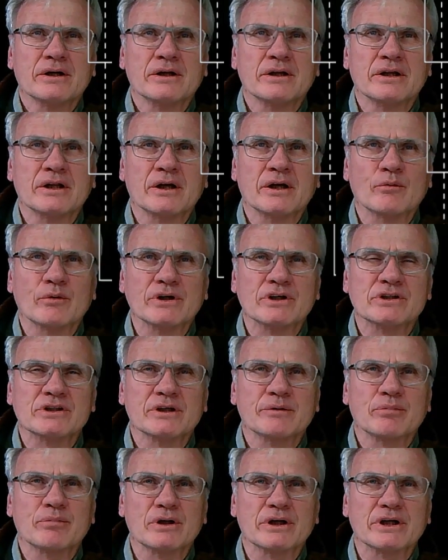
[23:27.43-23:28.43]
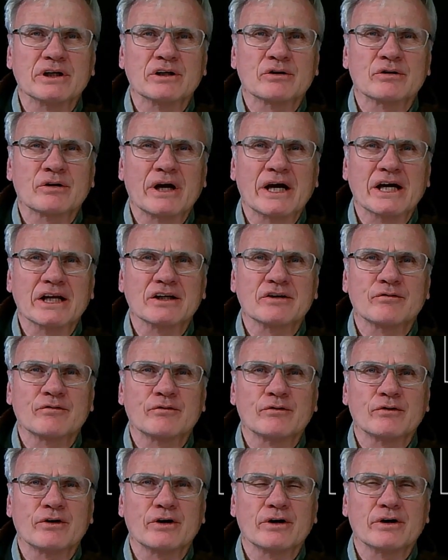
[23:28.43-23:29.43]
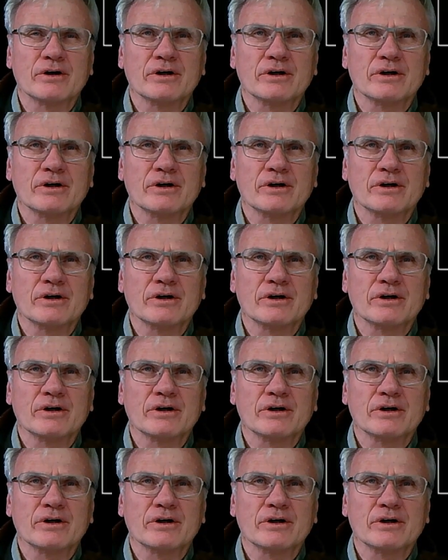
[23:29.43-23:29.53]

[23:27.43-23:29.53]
then we simply transfer